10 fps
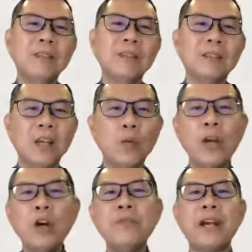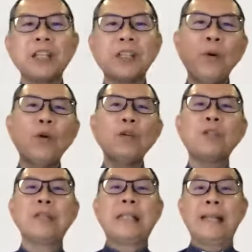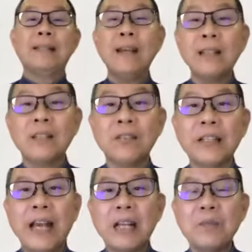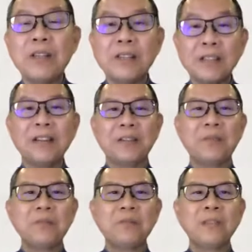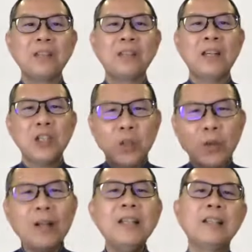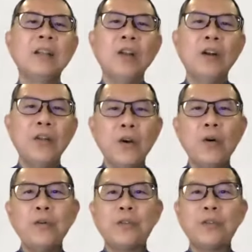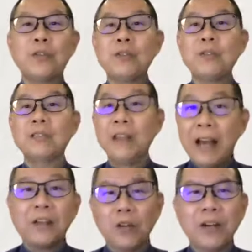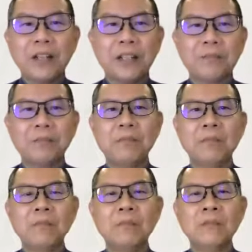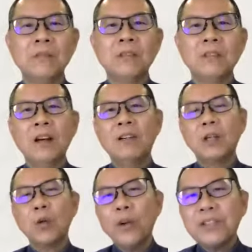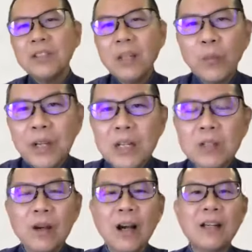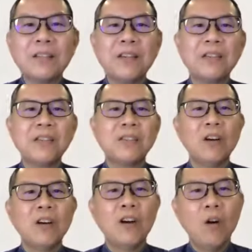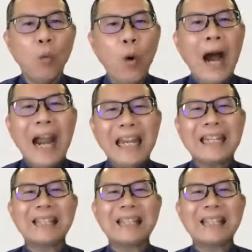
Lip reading: They will be exposed to the attacks of the enemies, isn't it? Surely the Lord knows that already. Now, the question that we need to ask is, why did